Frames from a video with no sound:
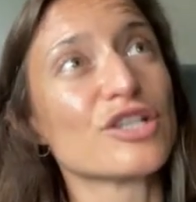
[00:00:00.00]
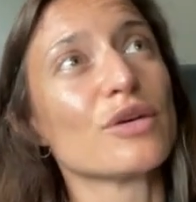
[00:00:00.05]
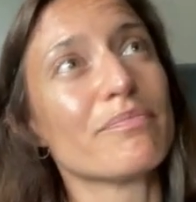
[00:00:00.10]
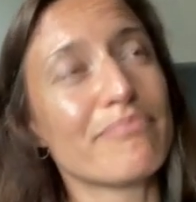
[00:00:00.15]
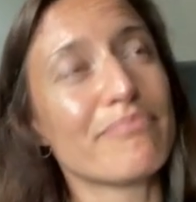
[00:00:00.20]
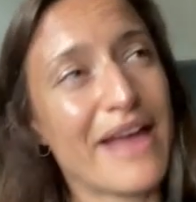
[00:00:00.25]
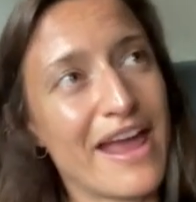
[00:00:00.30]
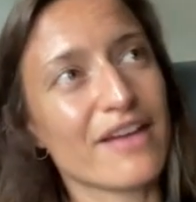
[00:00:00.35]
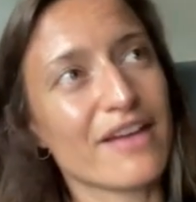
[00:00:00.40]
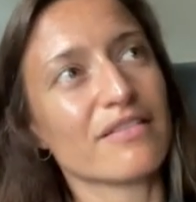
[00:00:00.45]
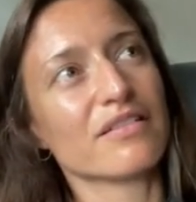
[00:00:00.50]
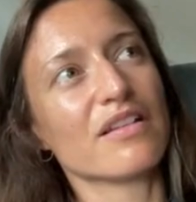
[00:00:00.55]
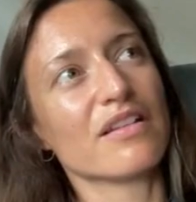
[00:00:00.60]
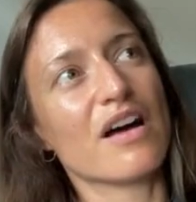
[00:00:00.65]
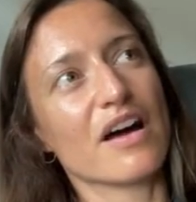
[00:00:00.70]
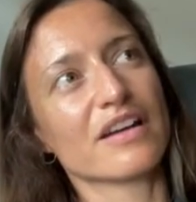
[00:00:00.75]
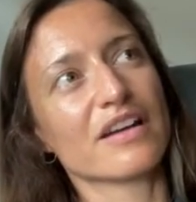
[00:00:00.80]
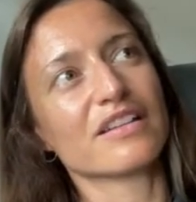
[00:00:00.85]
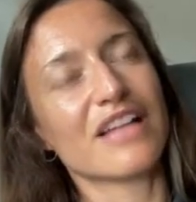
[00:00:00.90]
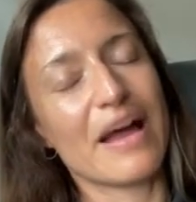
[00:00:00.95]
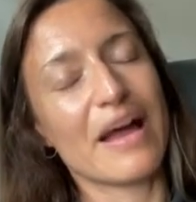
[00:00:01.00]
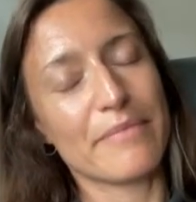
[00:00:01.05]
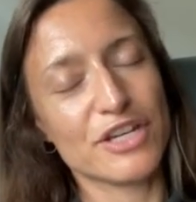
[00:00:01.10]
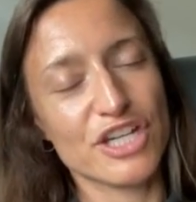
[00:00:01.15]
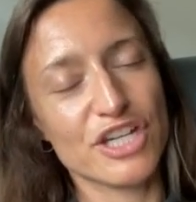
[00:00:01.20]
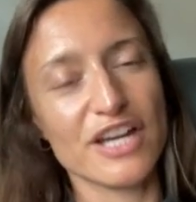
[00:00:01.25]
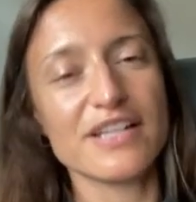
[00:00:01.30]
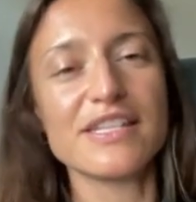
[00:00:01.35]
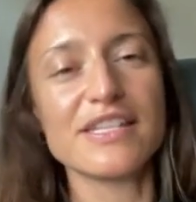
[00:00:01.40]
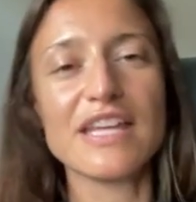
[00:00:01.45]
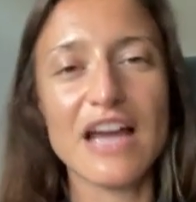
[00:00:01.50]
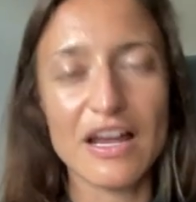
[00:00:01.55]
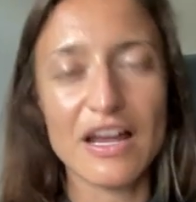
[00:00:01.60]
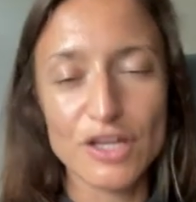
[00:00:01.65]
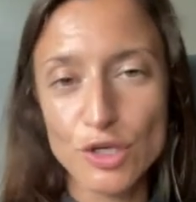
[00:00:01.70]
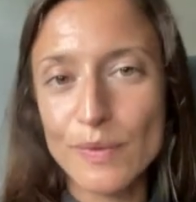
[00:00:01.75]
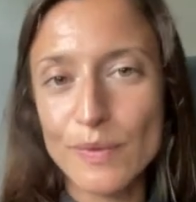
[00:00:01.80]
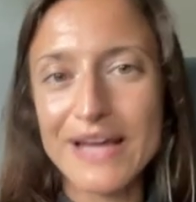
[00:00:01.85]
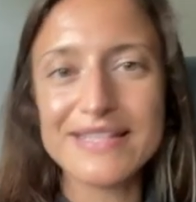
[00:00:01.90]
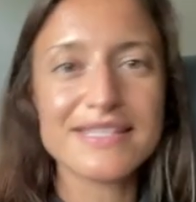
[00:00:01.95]
Panel on Climate Change, the
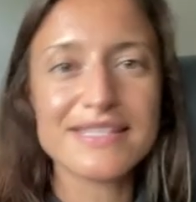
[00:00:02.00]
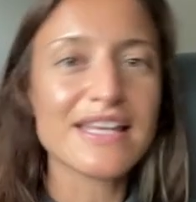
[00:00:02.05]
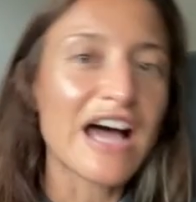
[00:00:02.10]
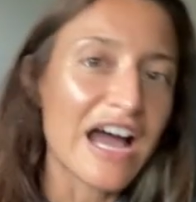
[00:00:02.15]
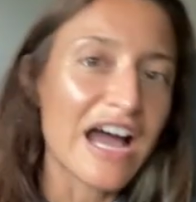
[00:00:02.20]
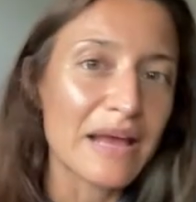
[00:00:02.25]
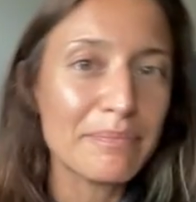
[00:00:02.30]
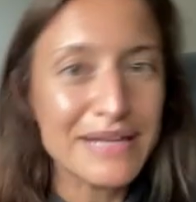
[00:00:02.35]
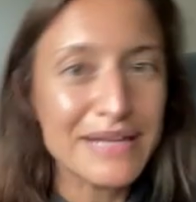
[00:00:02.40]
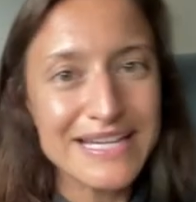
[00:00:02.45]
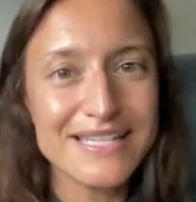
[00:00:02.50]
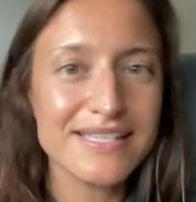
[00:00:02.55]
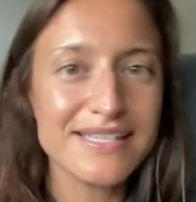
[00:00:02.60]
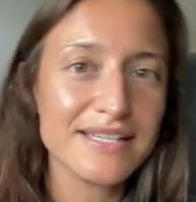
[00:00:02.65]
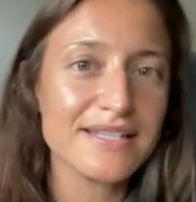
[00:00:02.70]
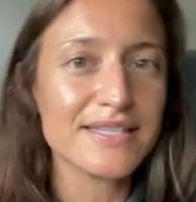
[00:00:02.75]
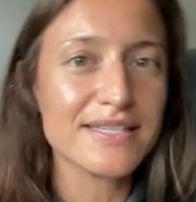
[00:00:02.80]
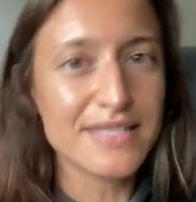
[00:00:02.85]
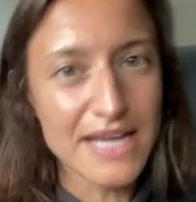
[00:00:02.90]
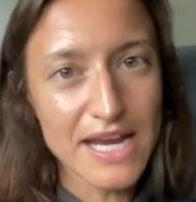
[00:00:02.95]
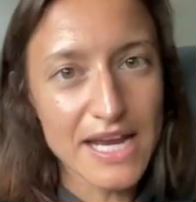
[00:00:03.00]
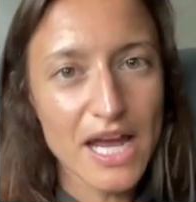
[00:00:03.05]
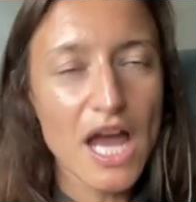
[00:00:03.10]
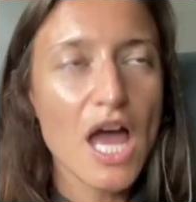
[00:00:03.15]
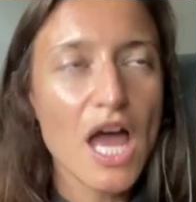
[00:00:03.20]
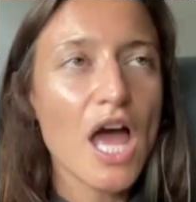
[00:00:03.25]
UN's IPCC,